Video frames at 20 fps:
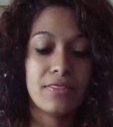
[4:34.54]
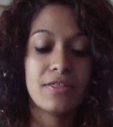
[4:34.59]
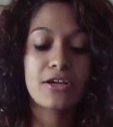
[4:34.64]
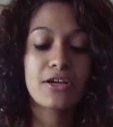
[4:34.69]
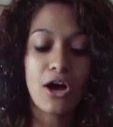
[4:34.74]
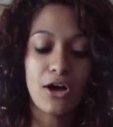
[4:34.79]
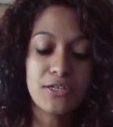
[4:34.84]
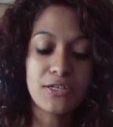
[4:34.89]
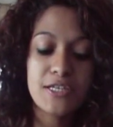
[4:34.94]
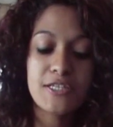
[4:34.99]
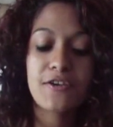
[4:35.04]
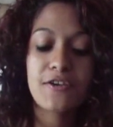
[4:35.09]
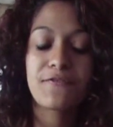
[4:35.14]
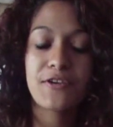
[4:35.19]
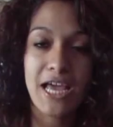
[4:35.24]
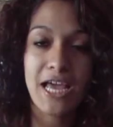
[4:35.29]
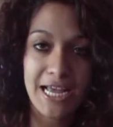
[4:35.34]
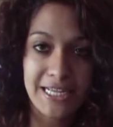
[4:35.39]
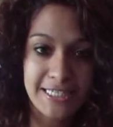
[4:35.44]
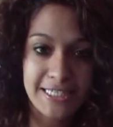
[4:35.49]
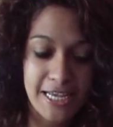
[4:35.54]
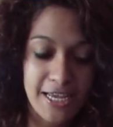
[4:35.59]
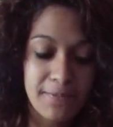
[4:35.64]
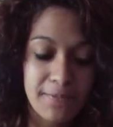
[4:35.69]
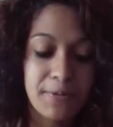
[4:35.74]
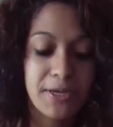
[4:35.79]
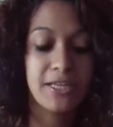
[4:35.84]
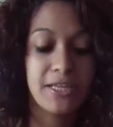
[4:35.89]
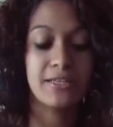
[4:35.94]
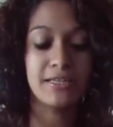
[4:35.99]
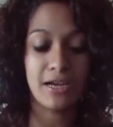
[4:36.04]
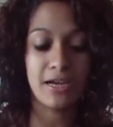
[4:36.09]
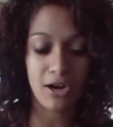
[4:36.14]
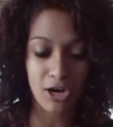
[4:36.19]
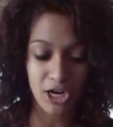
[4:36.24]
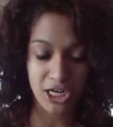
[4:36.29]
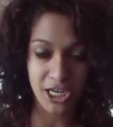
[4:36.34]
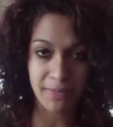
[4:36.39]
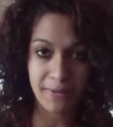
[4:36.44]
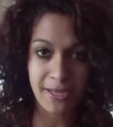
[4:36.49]
The content of your essay, be it
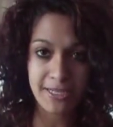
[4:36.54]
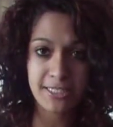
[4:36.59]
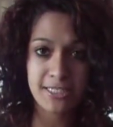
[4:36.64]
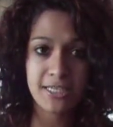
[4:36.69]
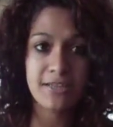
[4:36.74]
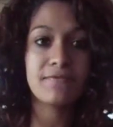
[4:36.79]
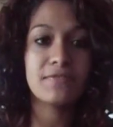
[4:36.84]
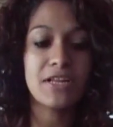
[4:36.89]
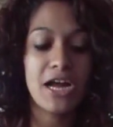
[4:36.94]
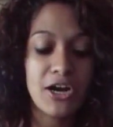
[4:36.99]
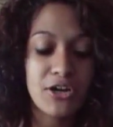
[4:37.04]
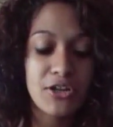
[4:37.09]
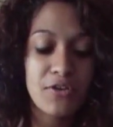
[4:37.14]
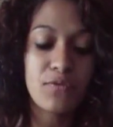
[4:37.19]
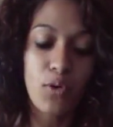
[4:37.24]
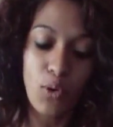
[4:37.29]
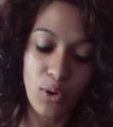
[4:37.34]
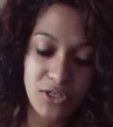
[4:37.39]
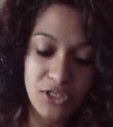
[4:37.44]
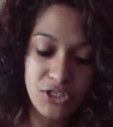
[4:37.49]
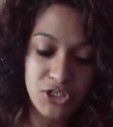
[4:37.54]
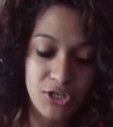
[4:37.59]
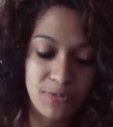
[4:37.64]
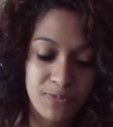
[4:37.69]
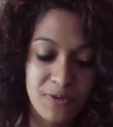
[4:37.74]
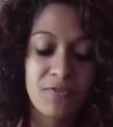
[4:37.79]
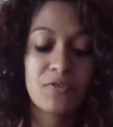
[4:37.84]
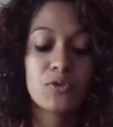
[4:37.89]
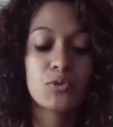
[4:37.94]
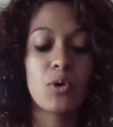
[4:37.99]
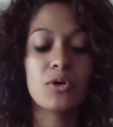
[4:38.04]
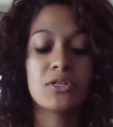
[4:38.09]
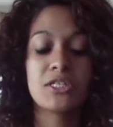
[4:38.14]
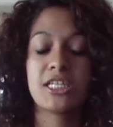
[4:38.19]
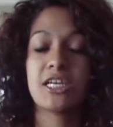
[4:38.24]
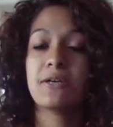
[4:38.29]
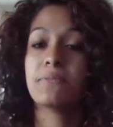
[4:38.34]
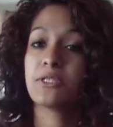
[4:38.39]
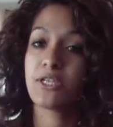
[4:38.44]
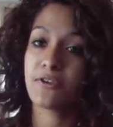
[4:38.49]
argumentative, narrative or descriptive, is what
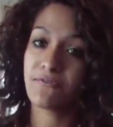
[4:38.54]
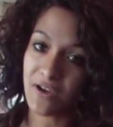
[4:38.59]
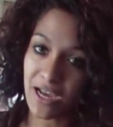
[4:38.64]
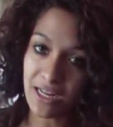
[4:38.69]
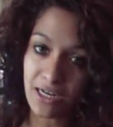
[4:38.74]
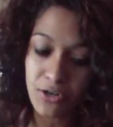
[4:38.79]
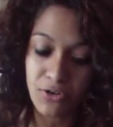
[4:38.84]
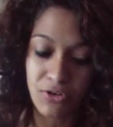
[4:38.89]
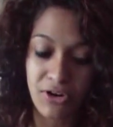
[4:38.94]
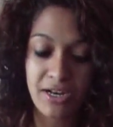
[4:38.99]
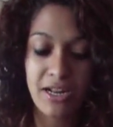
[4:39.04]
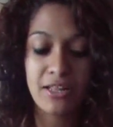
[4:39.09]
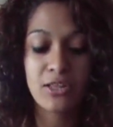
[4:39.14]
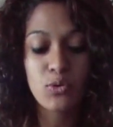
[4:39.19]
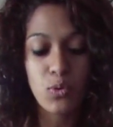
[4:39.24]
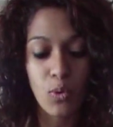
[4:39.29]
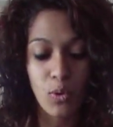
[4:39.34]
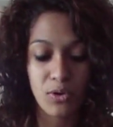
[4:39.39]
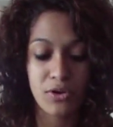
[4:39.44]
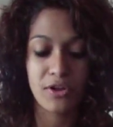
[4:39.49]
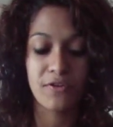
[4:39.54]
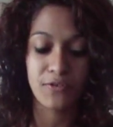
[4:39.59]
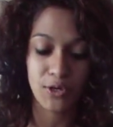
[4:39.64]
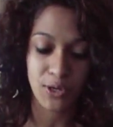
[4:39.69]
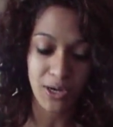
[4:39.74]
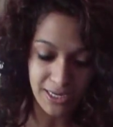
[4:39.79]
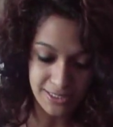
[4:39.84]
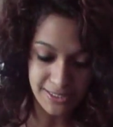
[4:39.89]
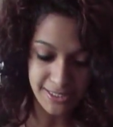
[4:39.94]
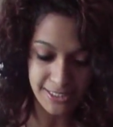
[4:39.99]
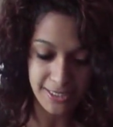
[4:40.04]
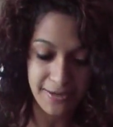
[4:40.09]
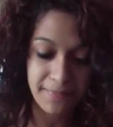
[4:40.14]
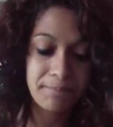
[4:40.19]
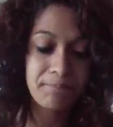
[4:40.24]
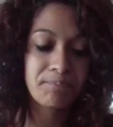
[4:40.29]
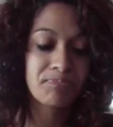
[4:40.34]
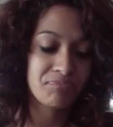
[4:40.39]
determines your final grade and the quality of your answer.